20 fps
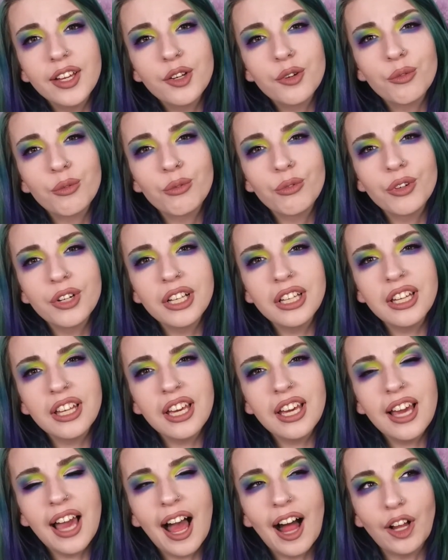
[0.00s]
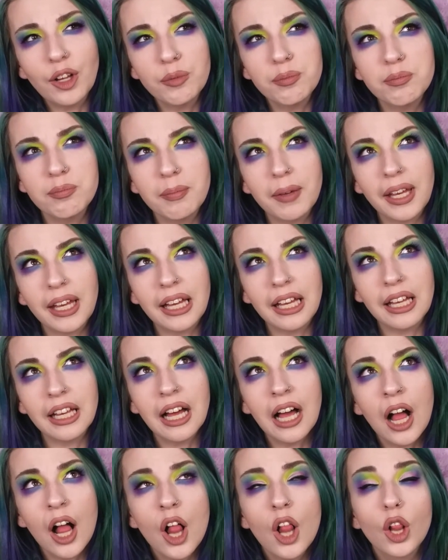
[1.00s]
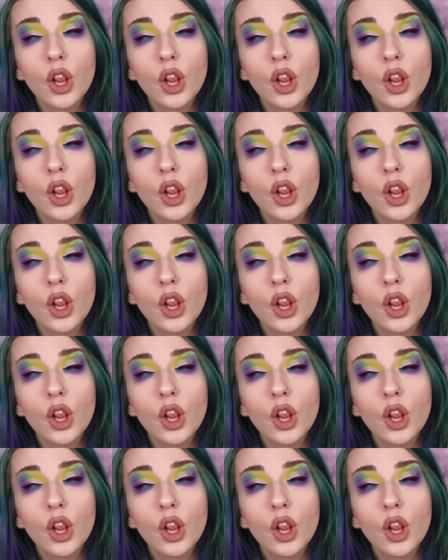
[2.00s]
it really helped me